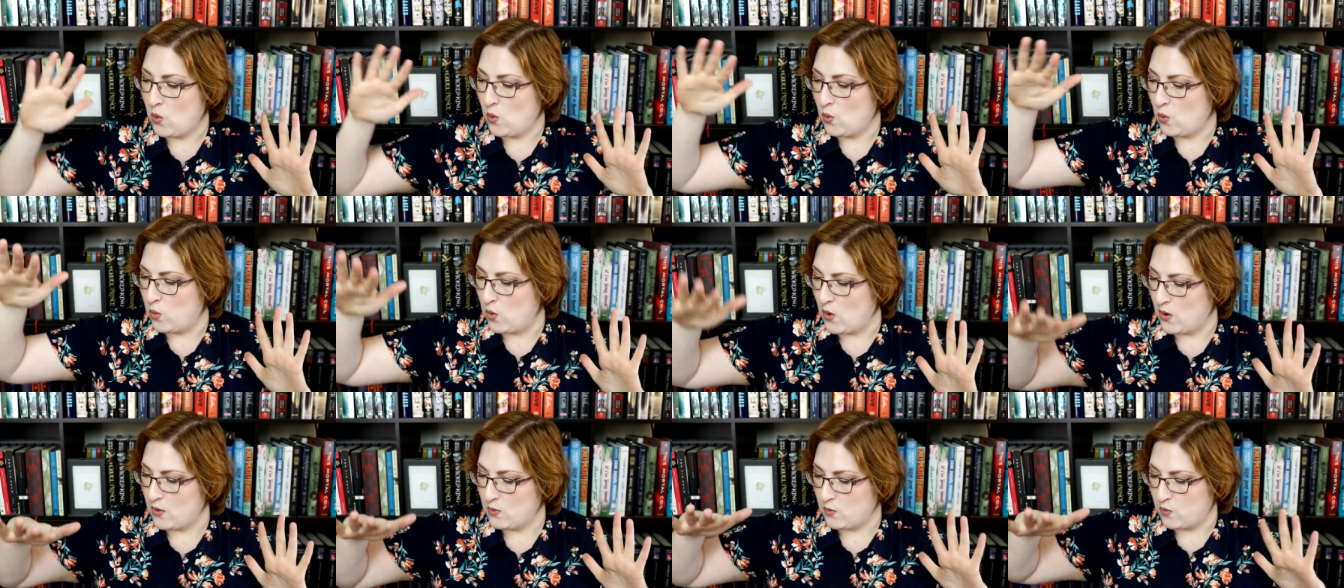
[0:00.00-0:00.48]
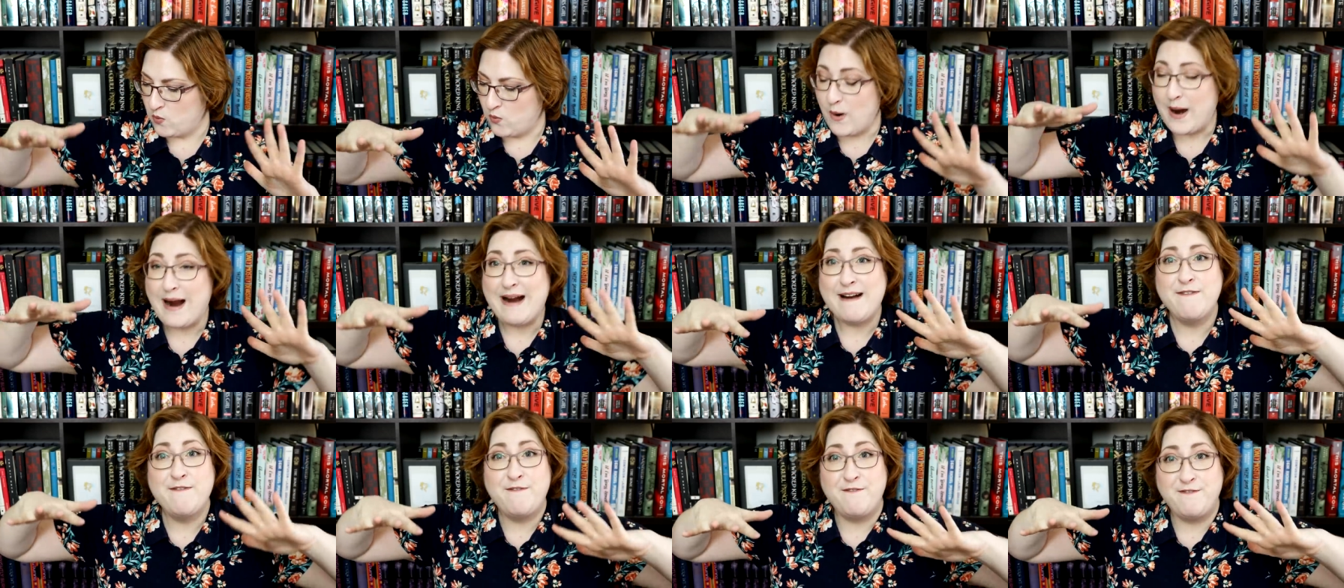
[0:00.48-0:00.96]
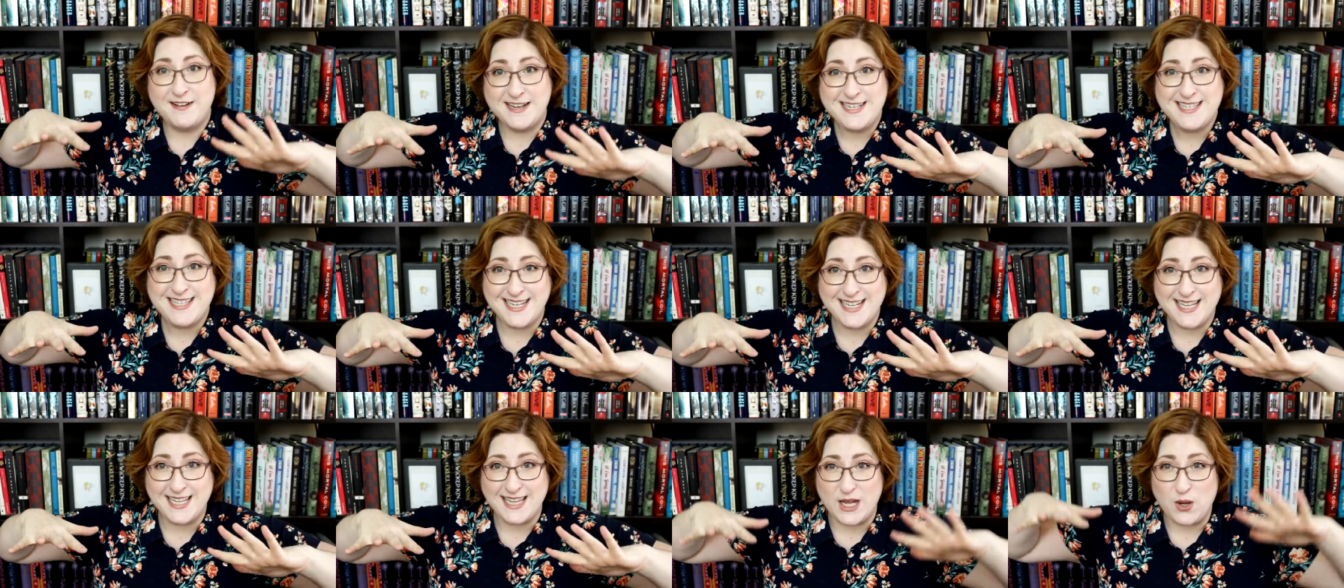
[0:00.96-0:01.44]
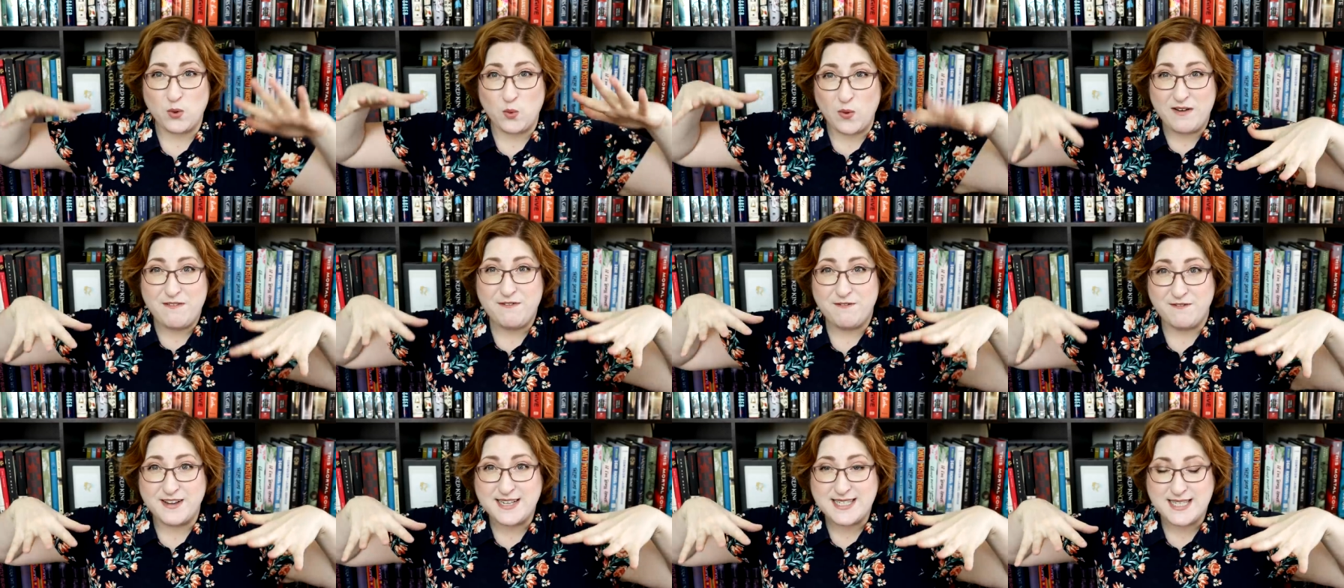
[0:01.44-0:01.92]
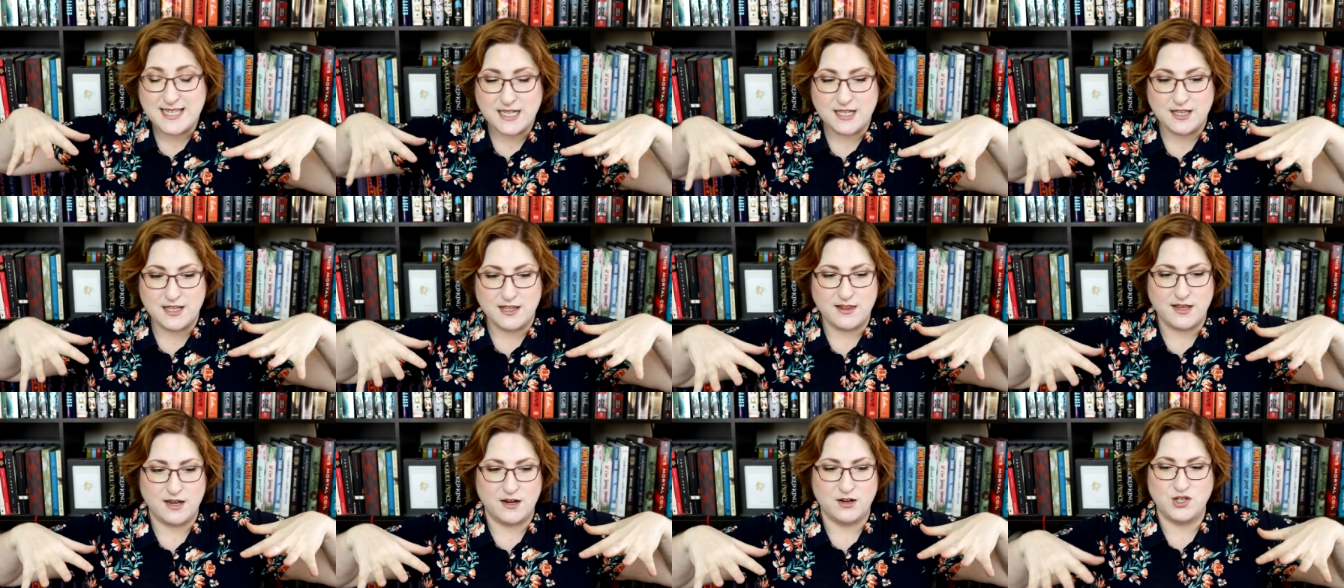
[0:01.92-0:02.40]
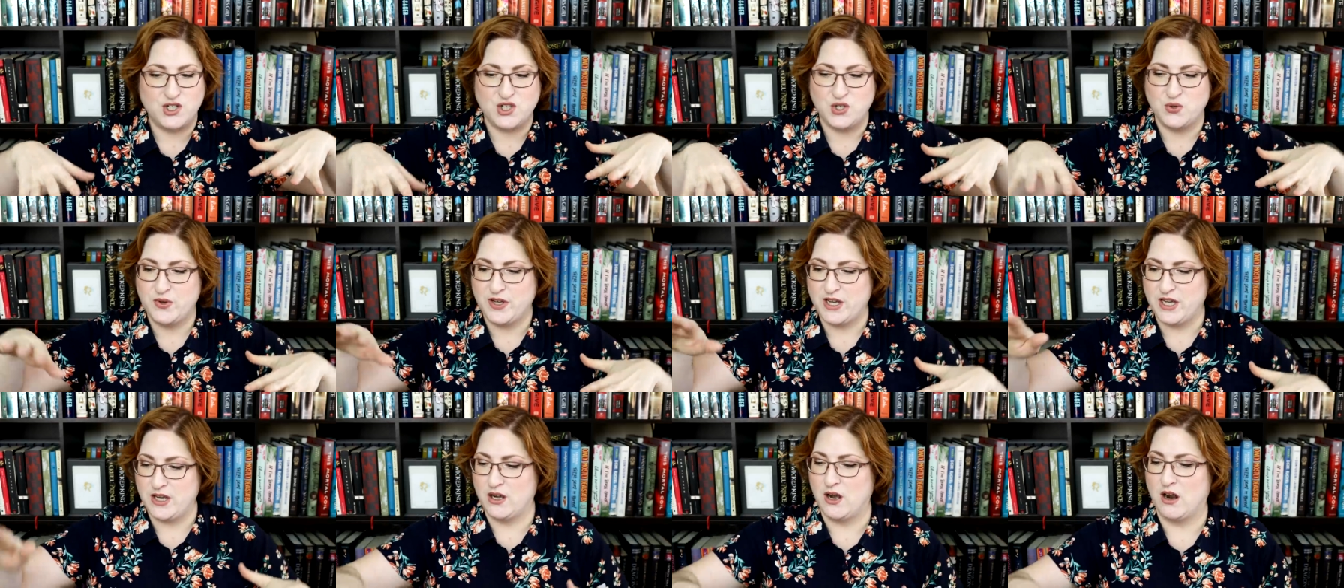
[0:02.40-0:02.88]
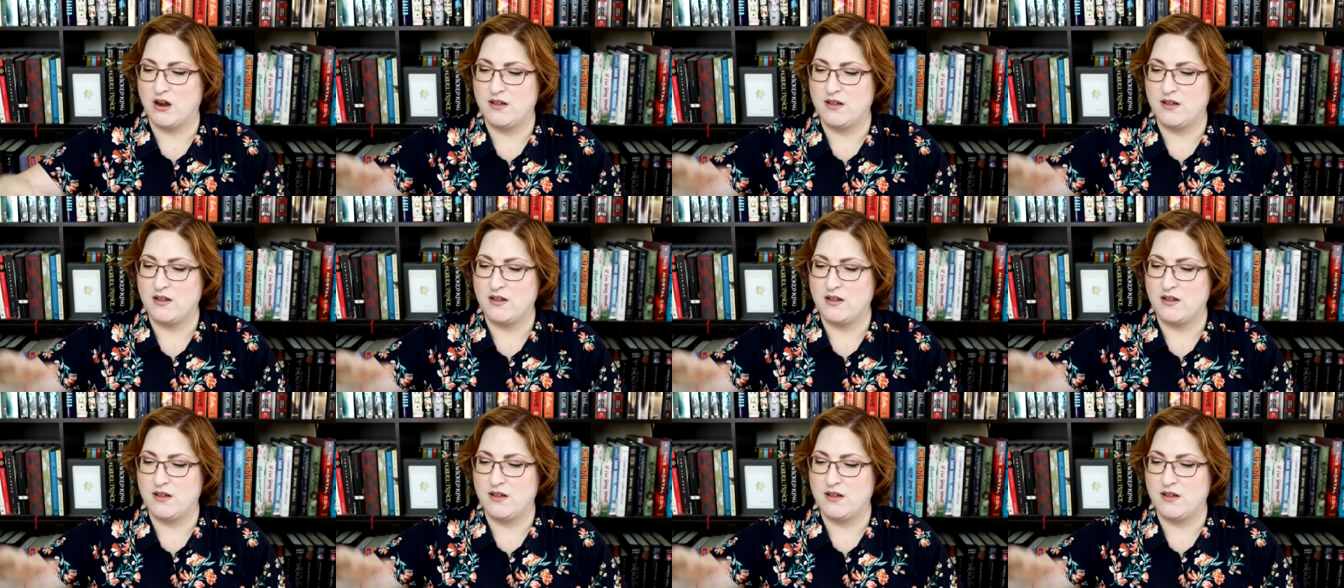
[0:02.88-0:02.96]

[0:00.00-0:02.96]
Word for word: wh- where physically, what physically they are doing.